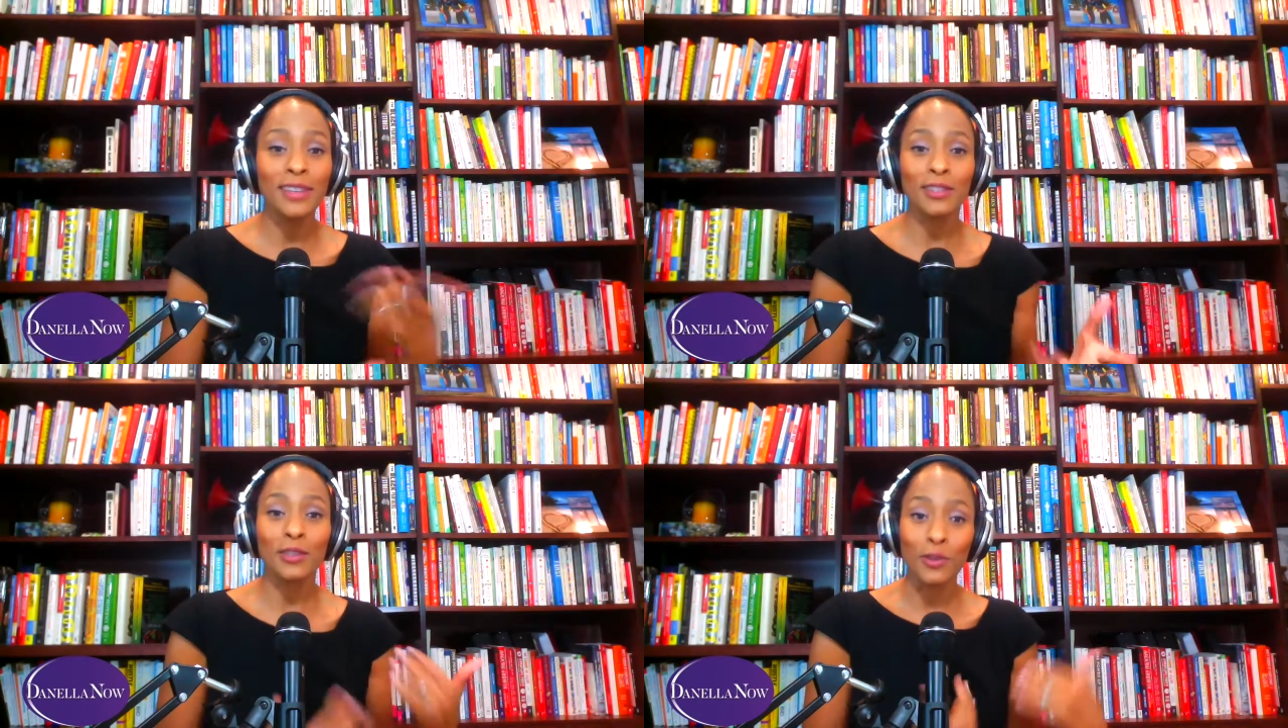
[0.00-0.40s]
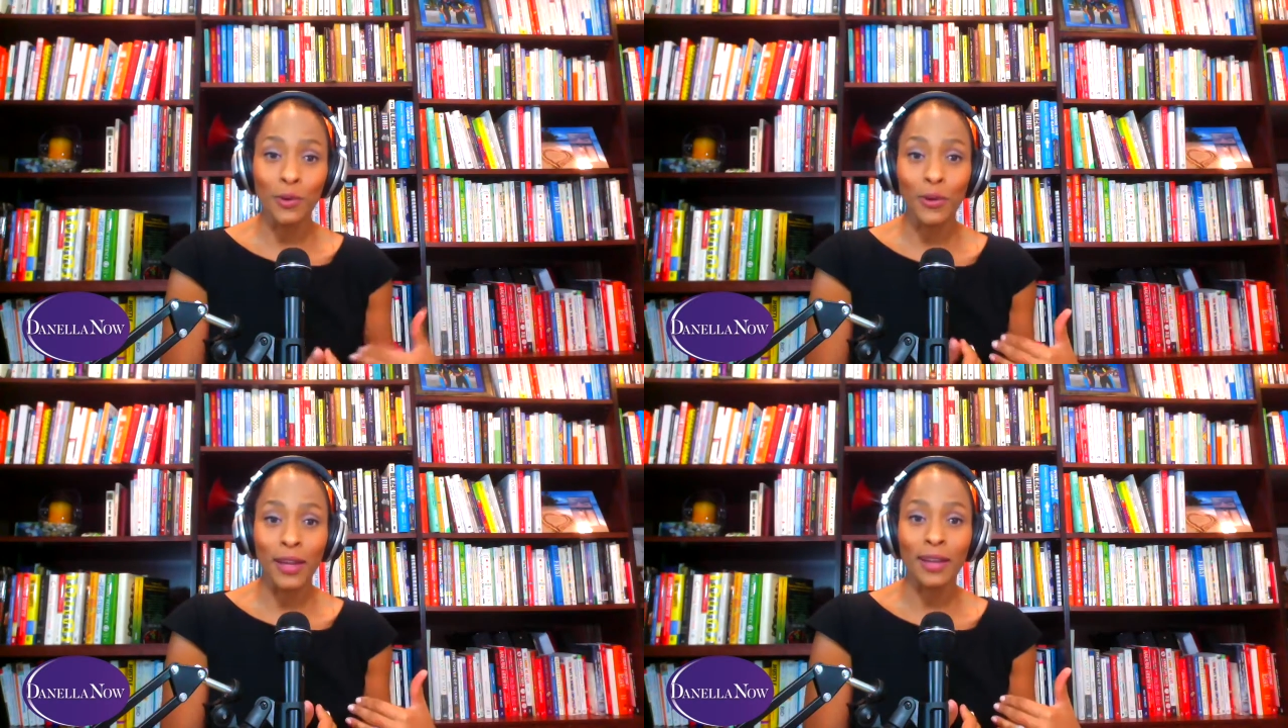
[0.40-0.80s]
gets
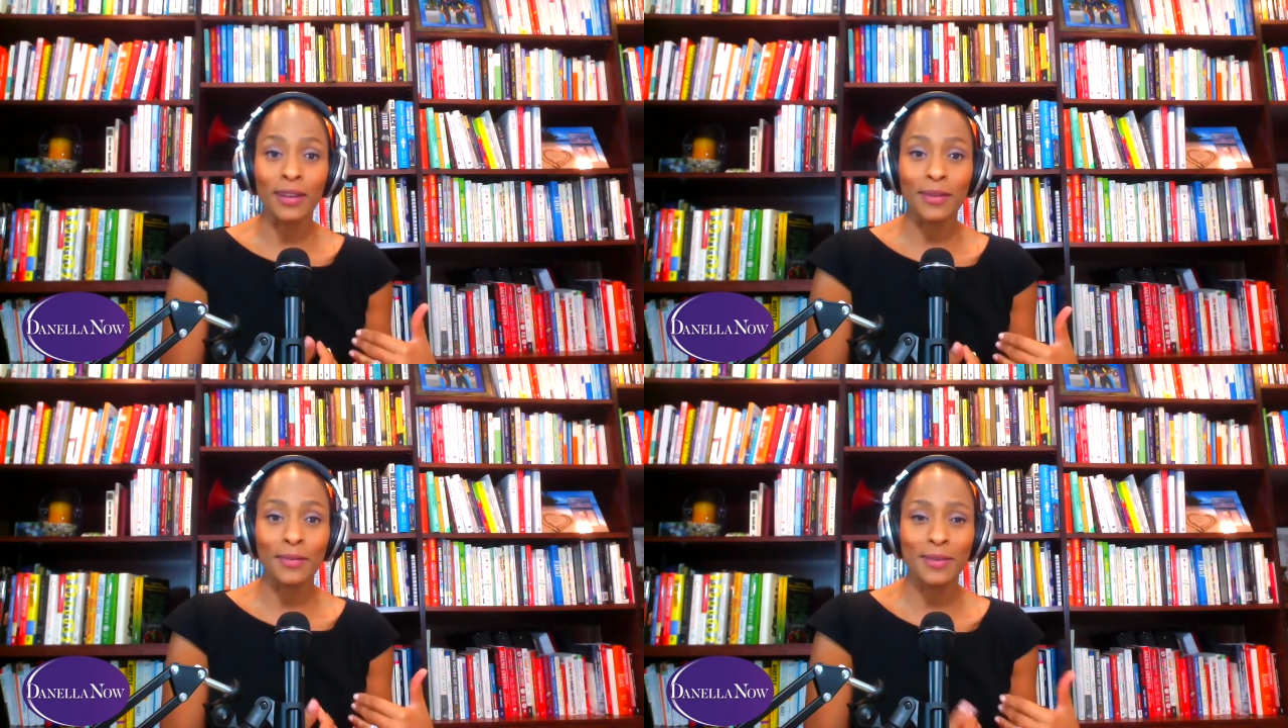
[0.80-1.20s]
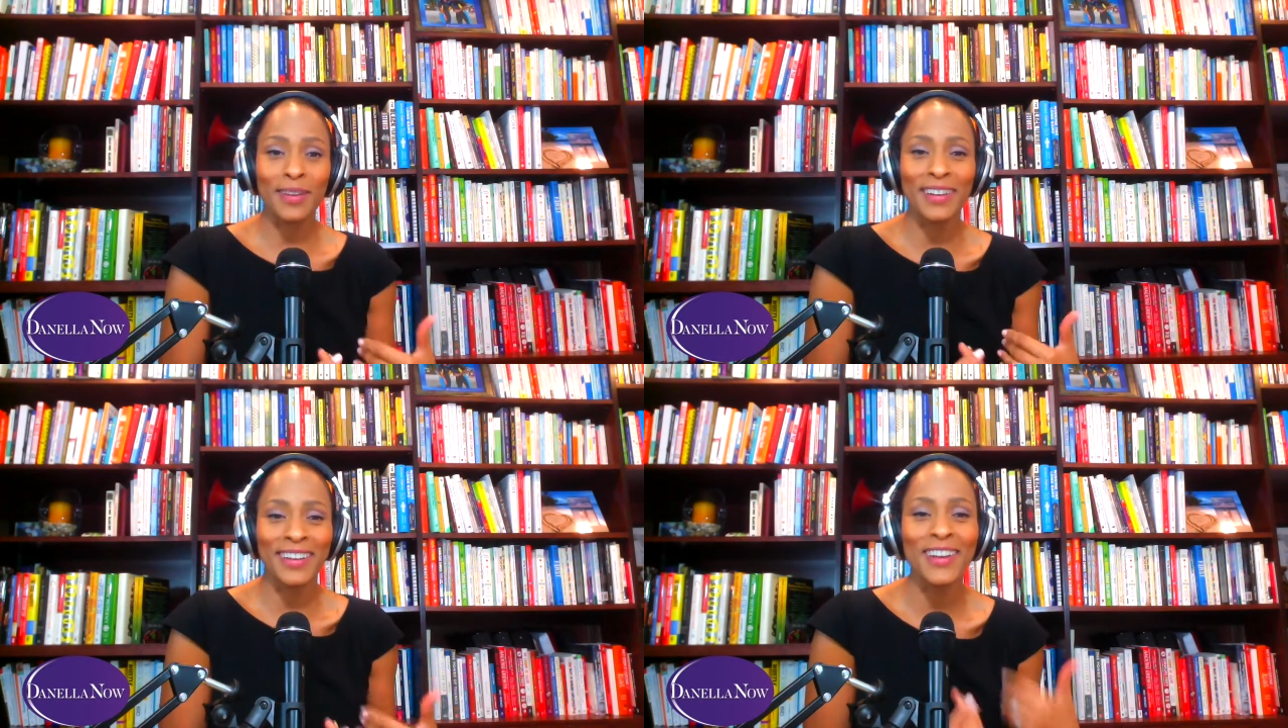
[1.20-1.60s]
annoyed
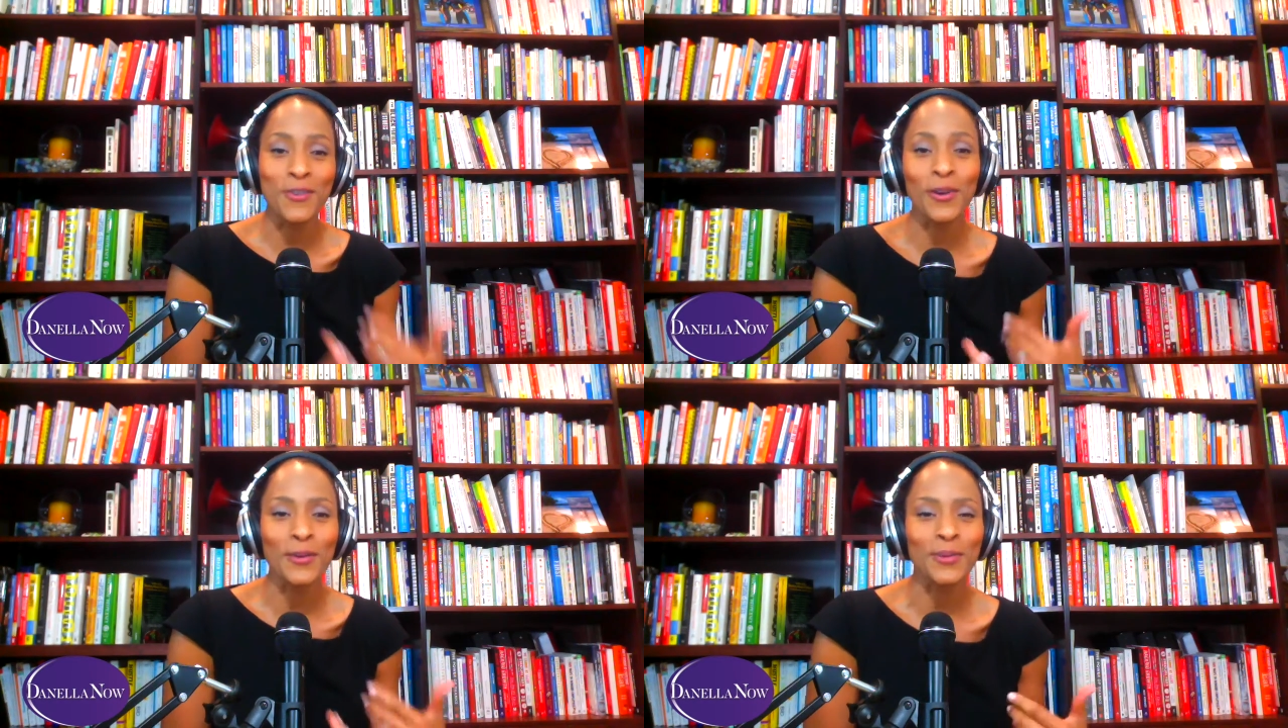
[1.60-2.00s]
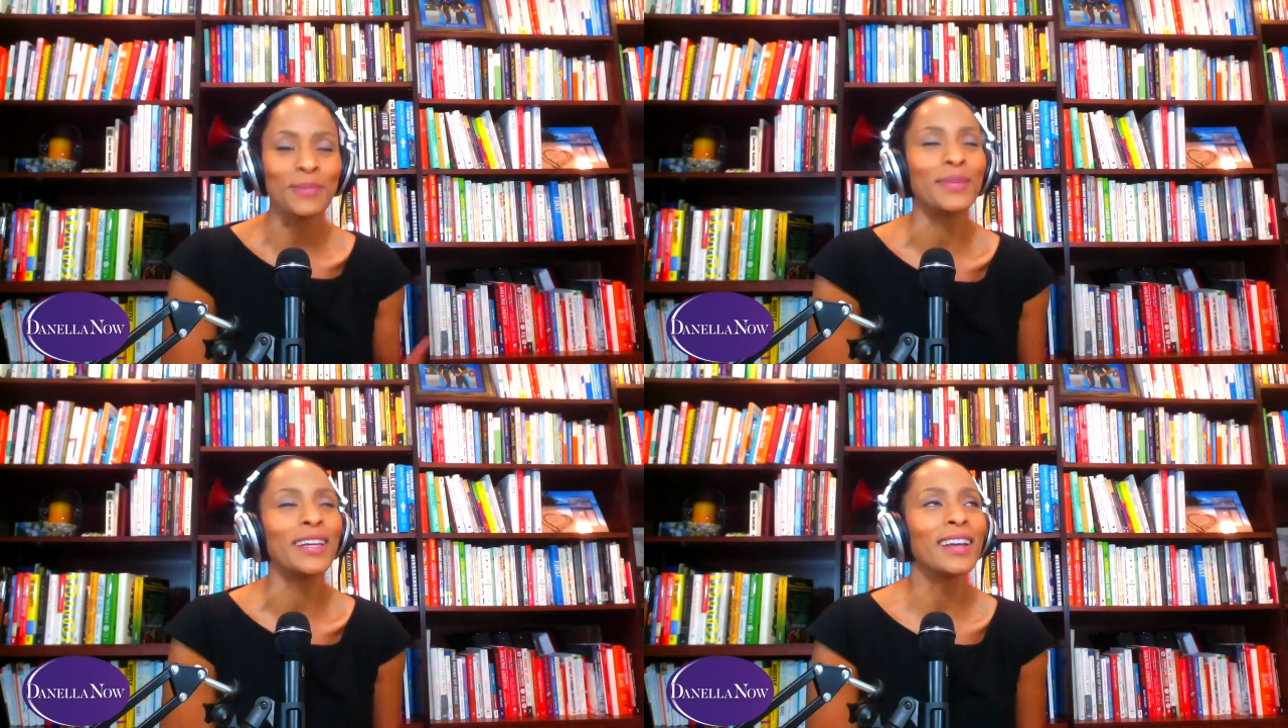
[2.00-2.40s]

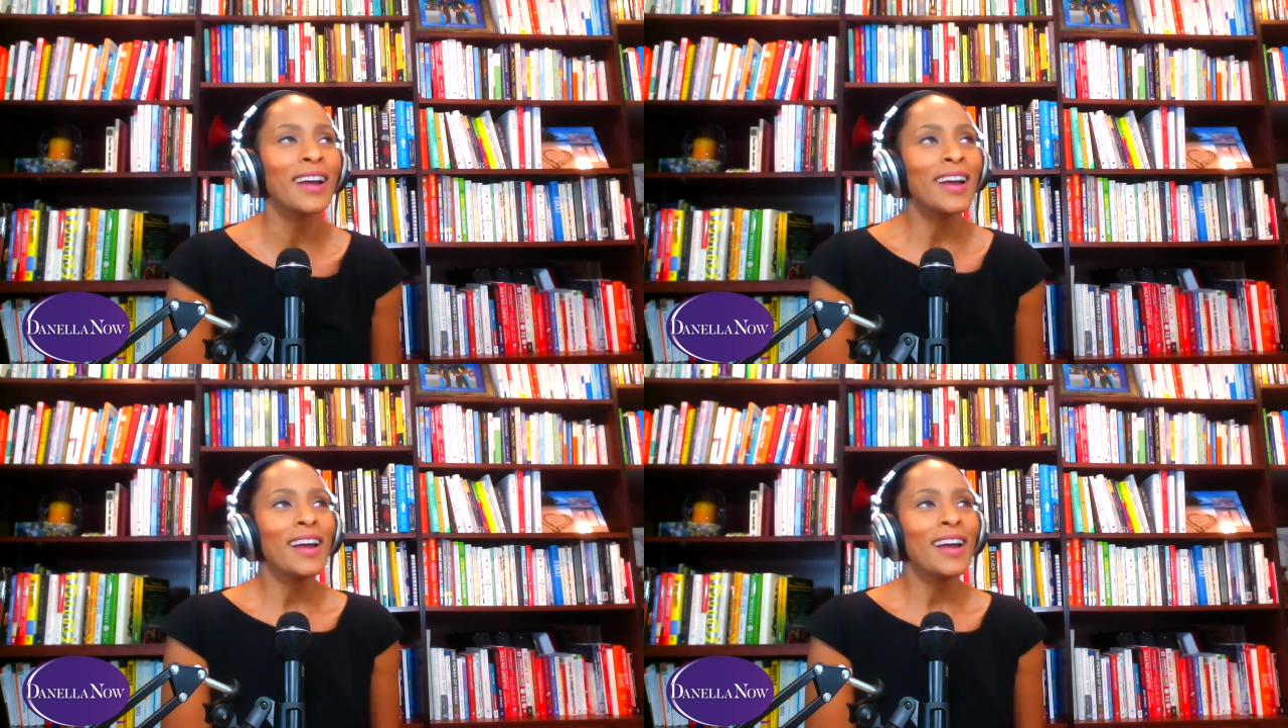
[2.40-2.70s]
with me